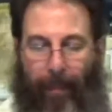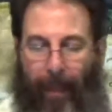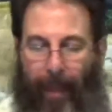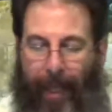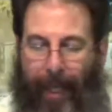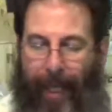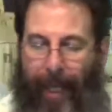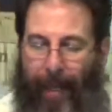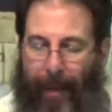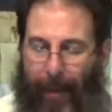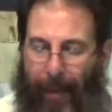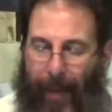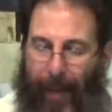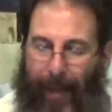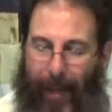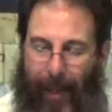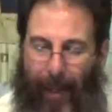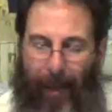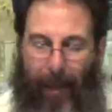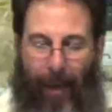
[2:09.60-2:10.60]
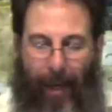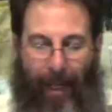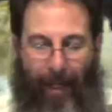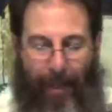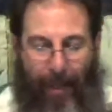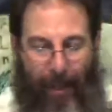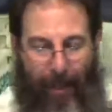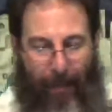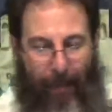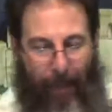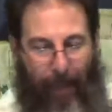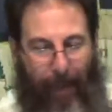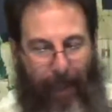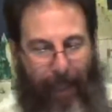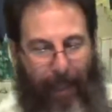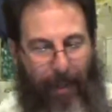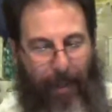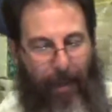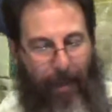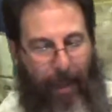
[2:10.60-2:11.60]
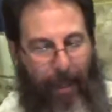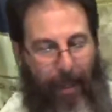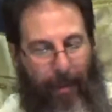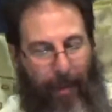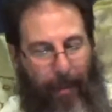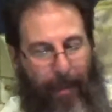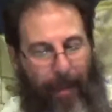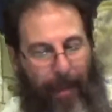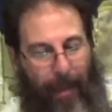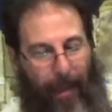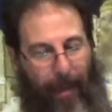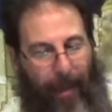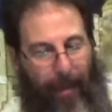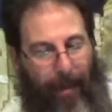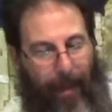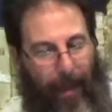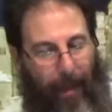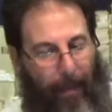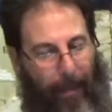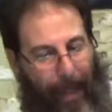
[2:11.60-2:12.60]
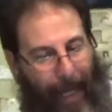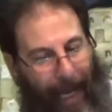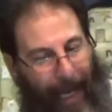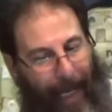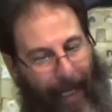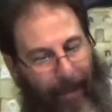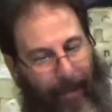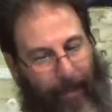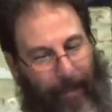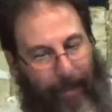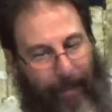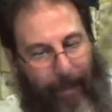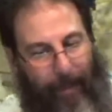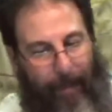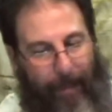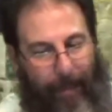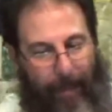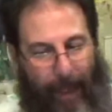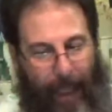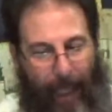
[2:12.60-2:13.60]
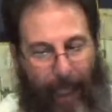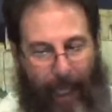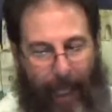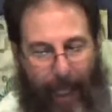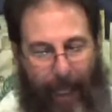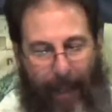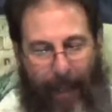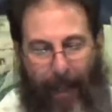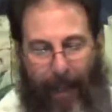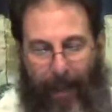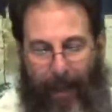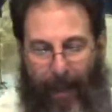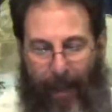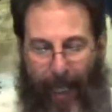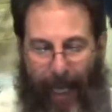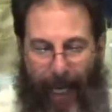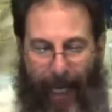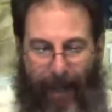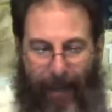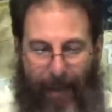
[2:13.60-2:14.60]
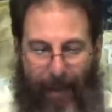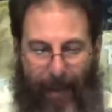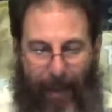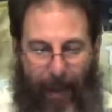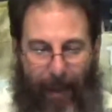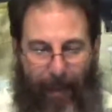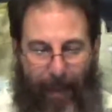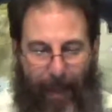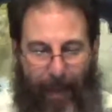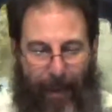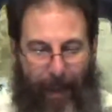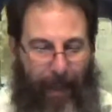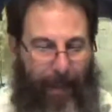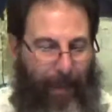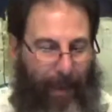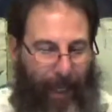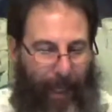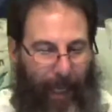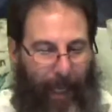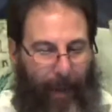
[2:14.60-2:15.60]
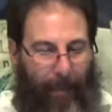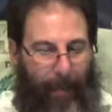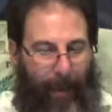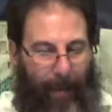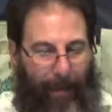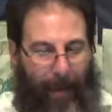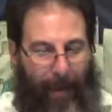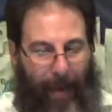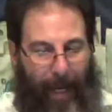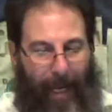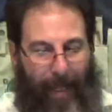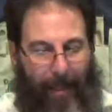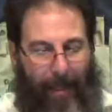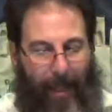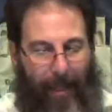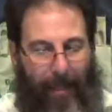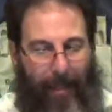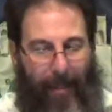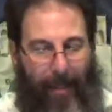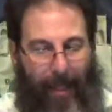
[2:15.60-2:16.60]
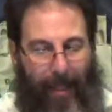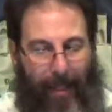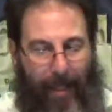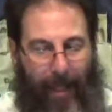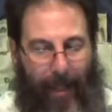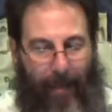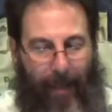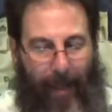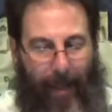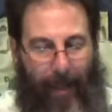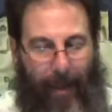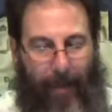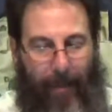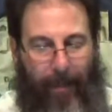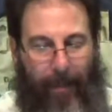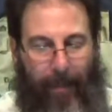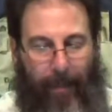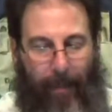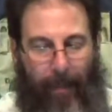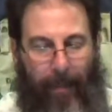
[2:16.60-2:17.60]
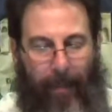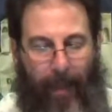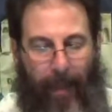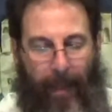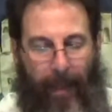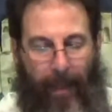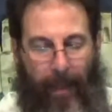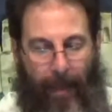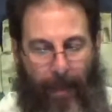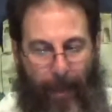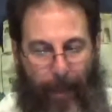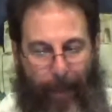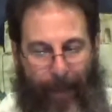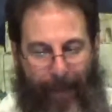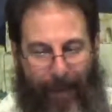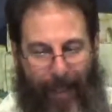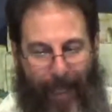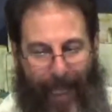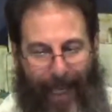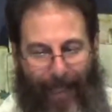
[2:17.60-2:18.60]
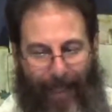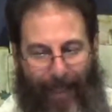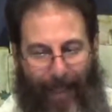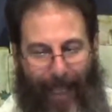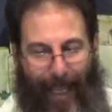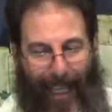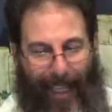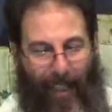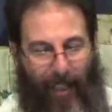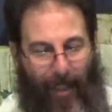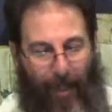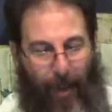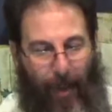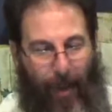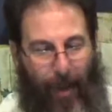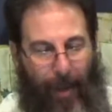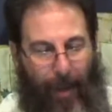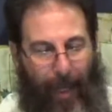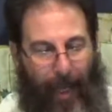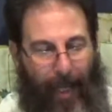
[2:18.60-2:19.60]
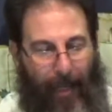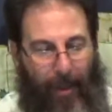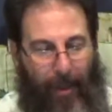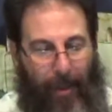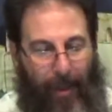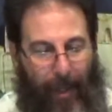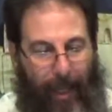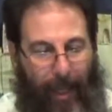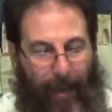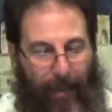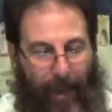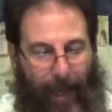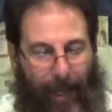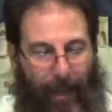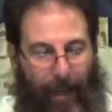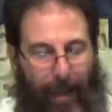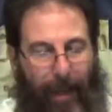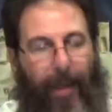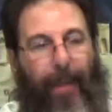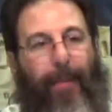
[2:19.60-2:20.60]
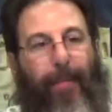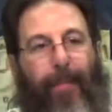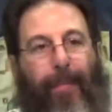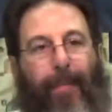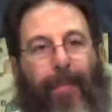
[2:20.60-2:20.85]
Here are the laws and rulings you are to observe and obey in the land Jehovah your Elohim of your ancestors has given you to possess as long as you live on earth.